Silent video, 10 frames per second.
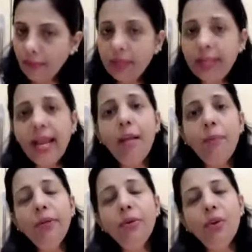They help
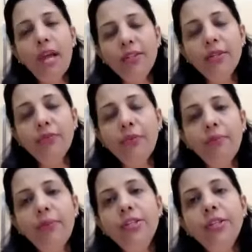in collagen
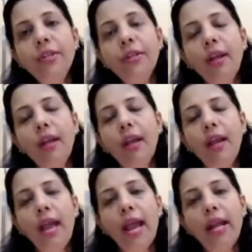formation.
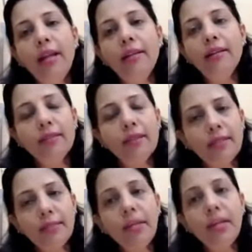And
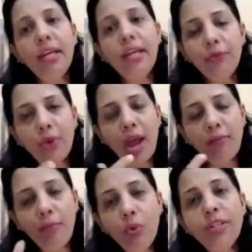similarly, if you
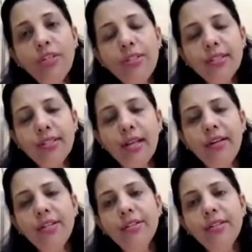have bluish
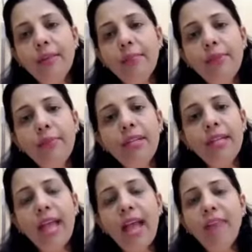discoloration, some people,
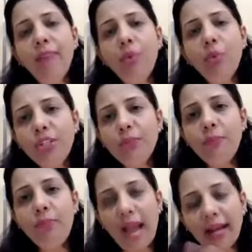they have bluish
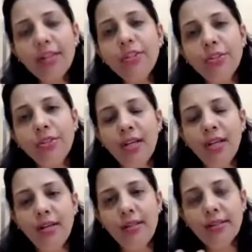blackish
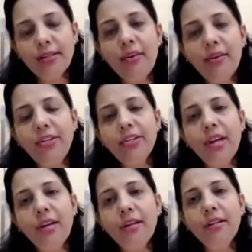discoloration
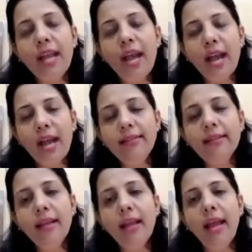under the
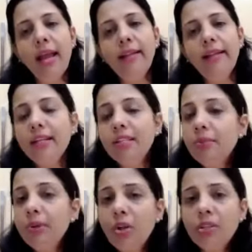eyes, and that
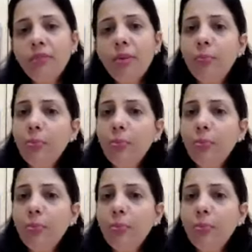is because of the